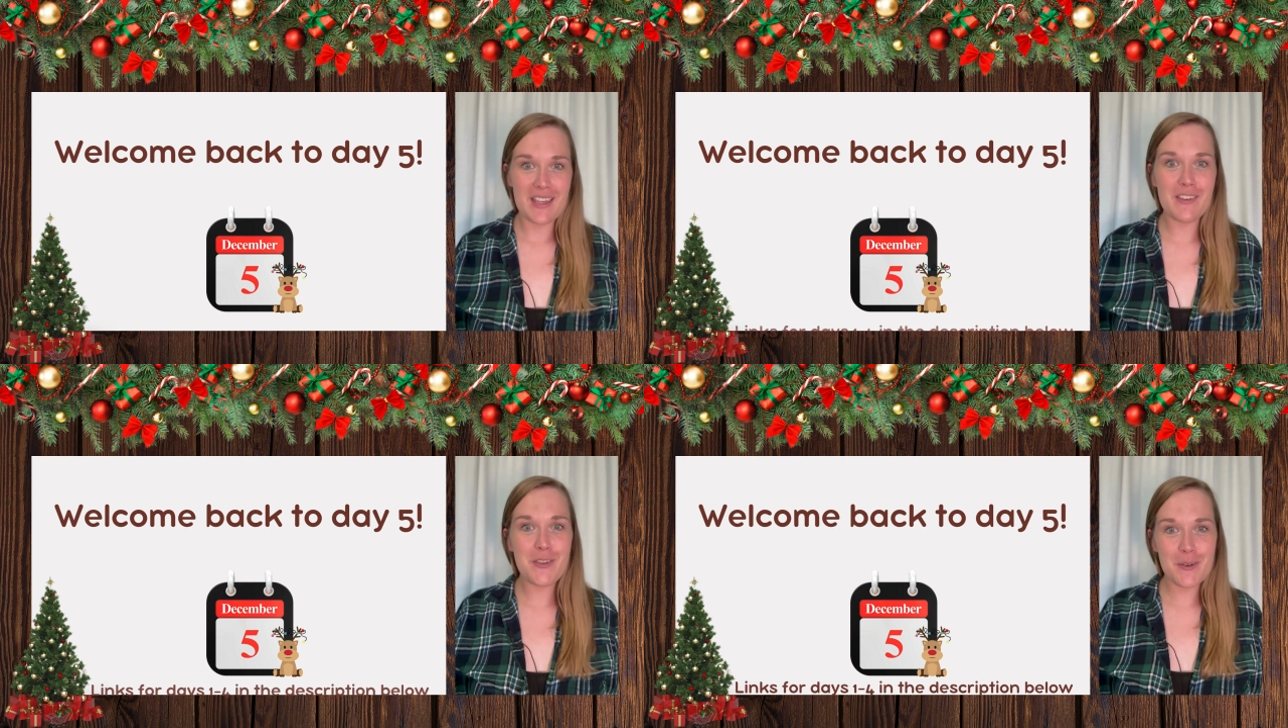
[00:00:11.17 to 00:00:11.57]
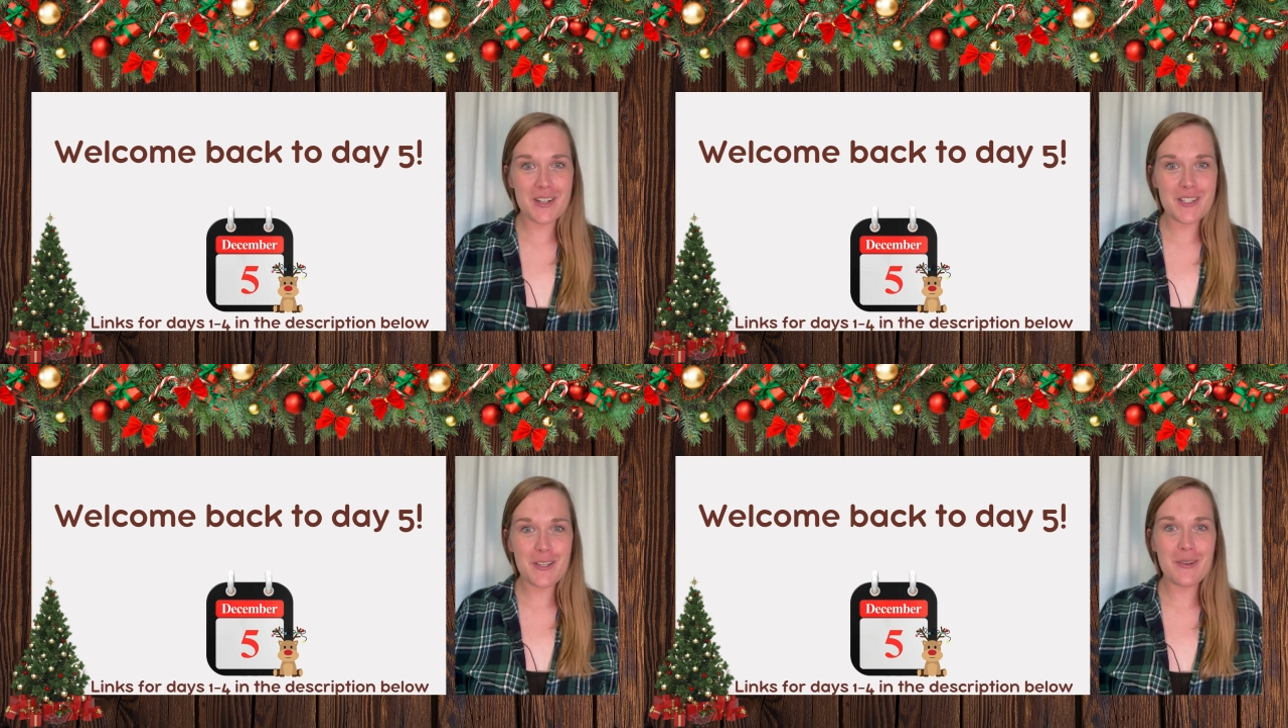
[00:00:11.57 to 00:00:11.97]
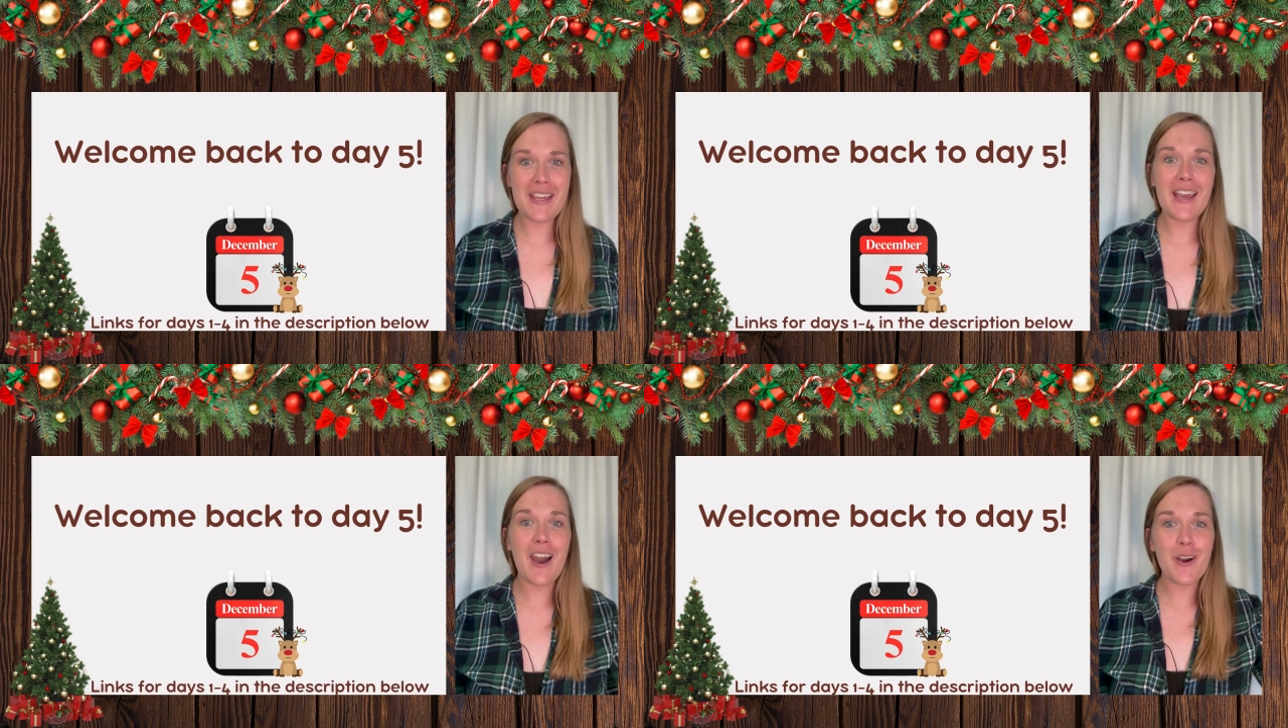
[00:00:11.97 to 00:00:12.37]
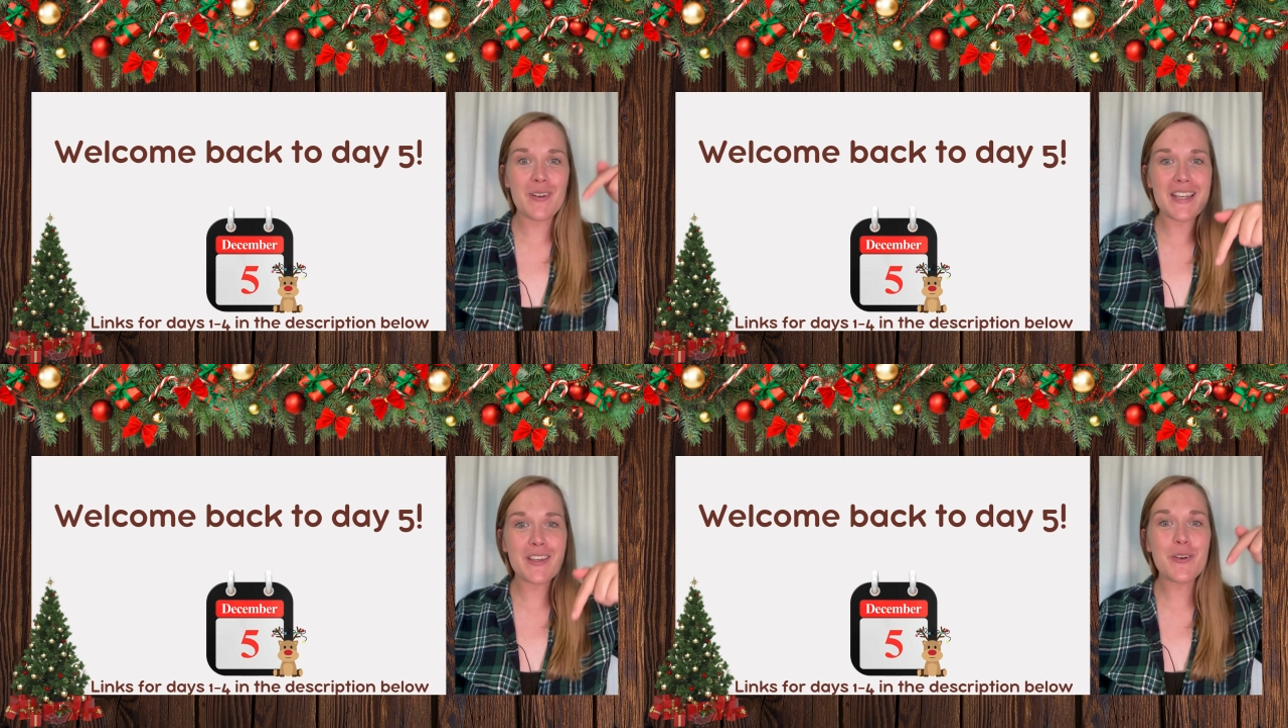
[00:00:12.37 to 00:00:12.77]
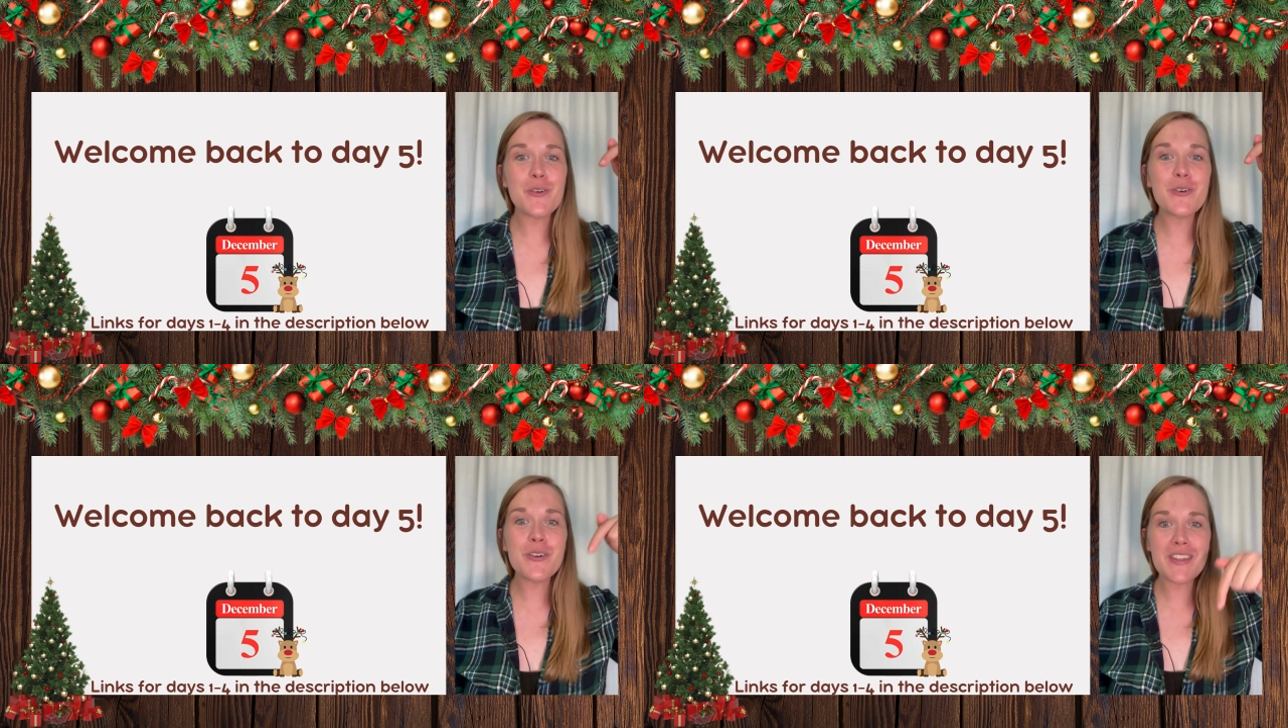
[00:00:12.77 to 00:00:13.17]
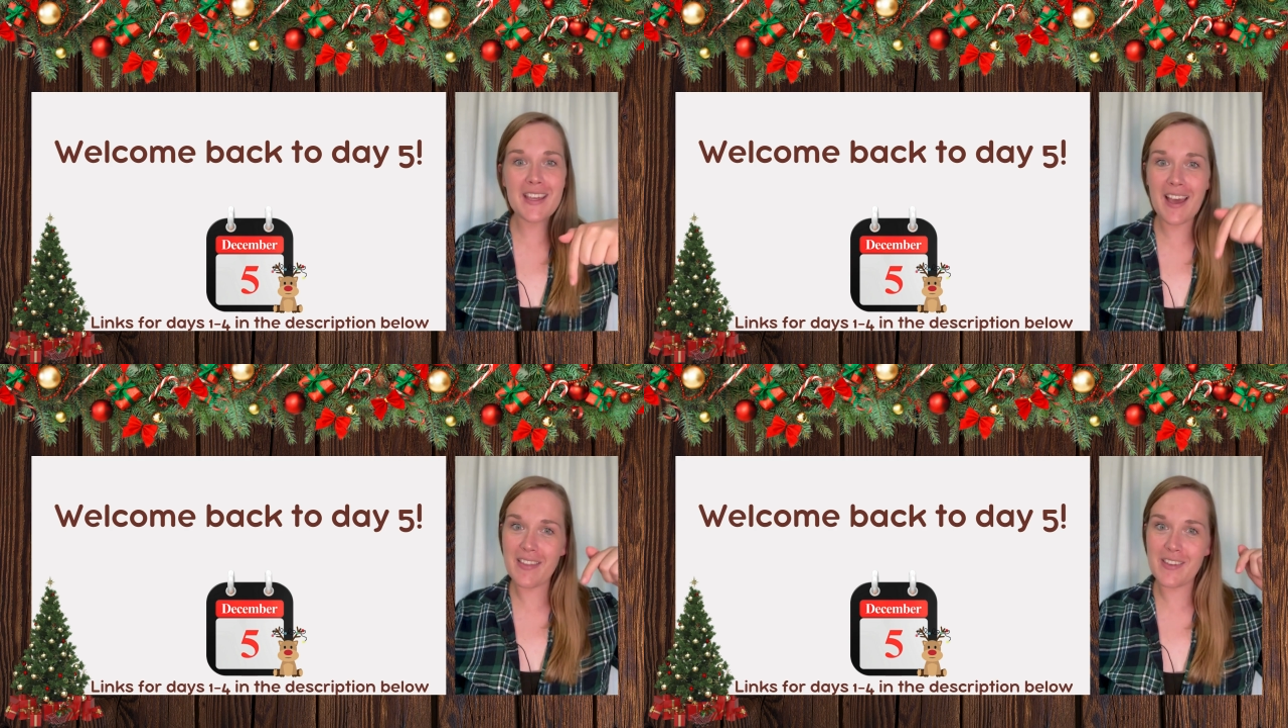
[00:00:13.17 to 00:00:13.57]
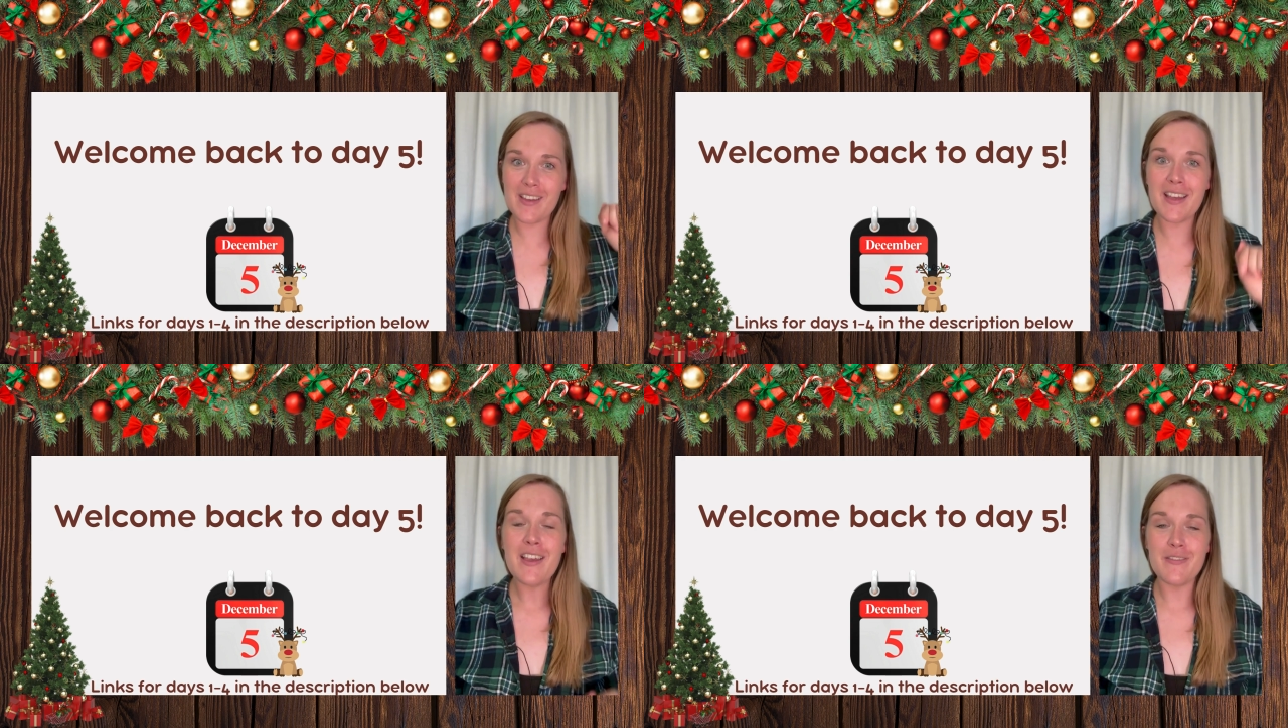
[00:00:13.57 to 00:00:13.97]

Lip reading: If you are new here, I'll link all the other